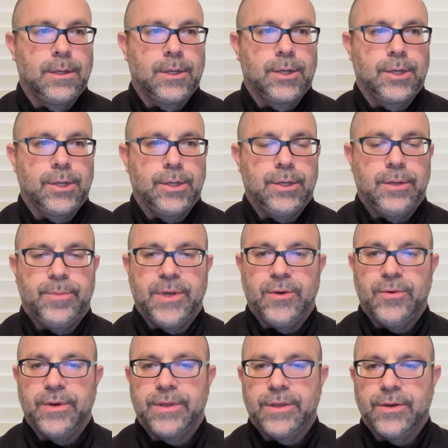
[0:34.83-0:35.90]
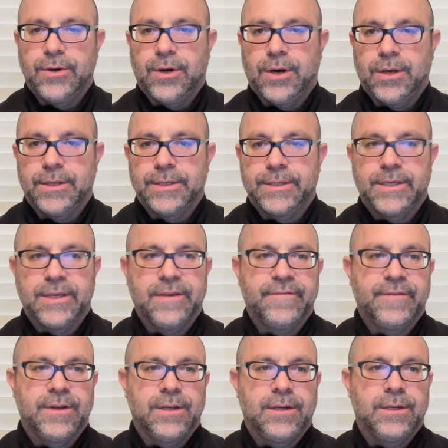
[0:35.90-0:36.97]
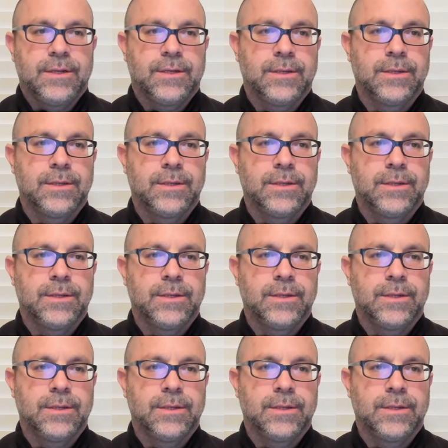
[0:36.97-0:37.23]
Good to be with you all this evening.